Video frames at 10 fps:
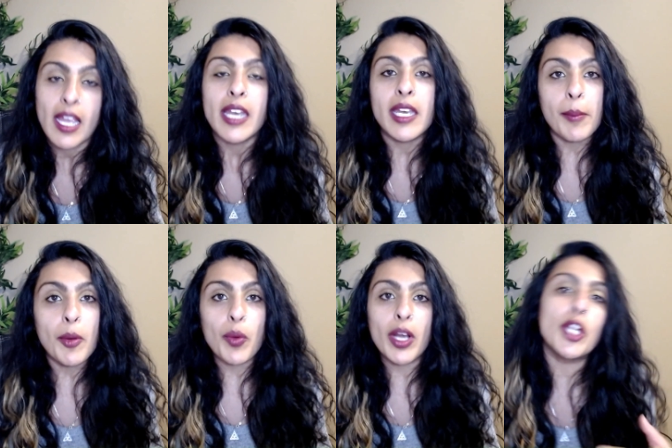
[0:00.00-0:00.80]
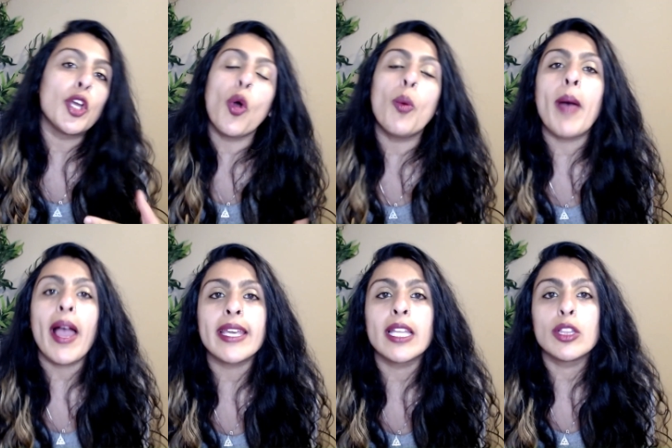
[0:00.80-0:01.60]
Number one, go
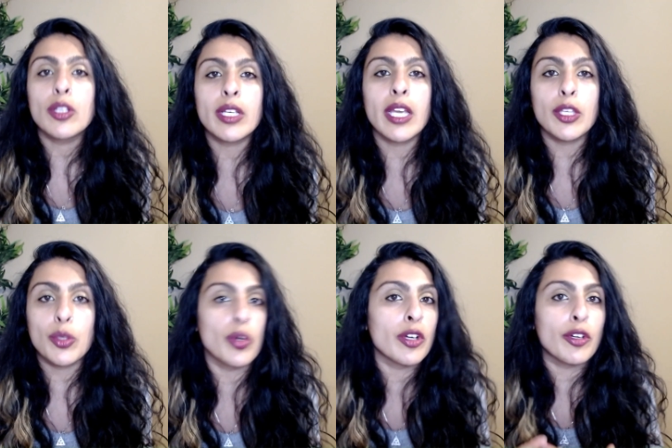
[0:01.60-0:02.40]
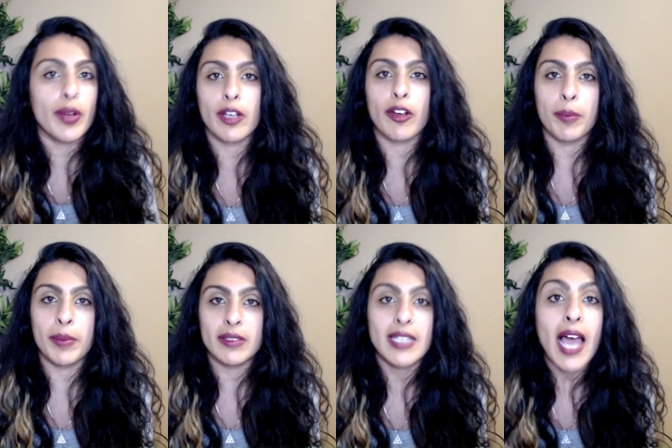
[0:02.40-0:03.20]
back and look at your credit card bills.